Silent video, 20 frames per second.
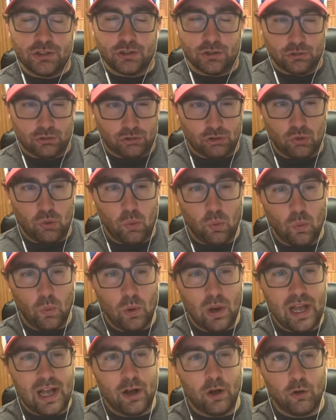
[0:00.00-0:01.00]
to
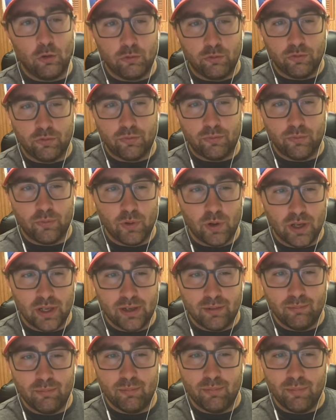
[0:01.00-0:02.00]
12
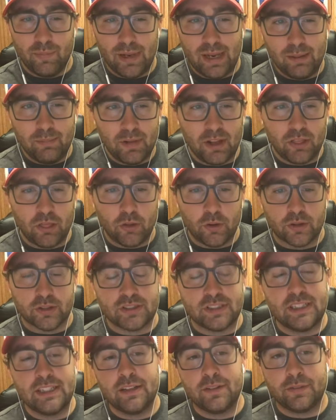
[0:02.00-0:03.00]
foot, maybe
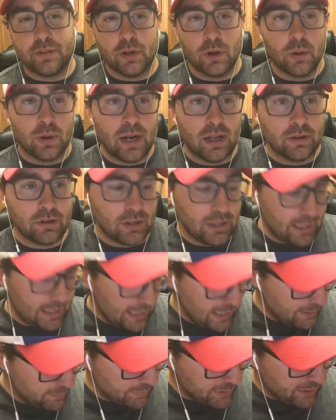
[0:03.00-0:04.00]
13 if you go down to
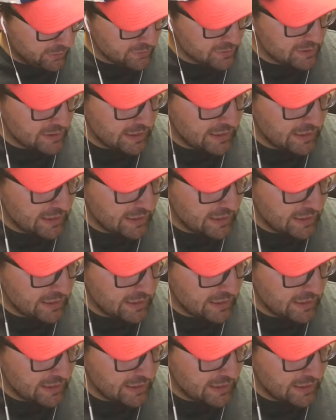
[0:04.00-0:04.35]
like eight pound